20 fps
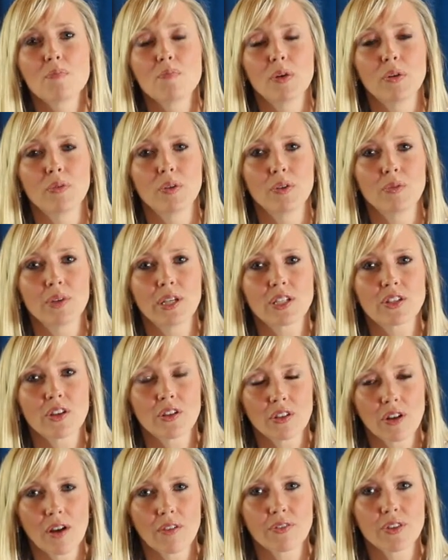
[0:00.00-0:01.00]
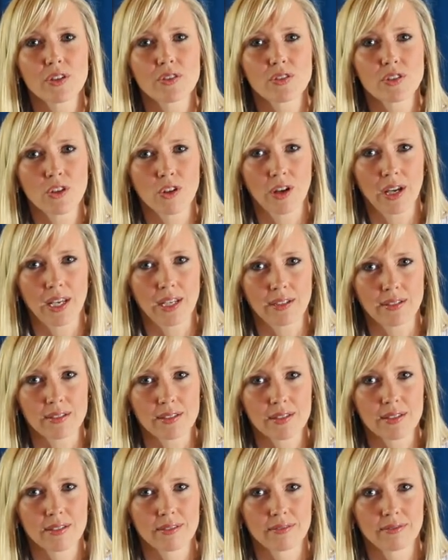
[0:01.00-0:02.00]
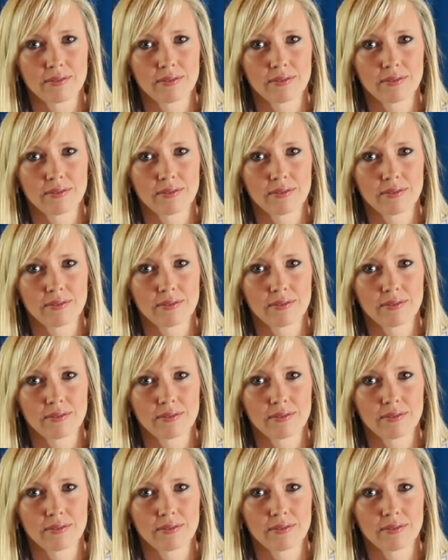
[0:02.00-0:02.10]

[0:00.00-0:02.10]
But when we turn off those screens,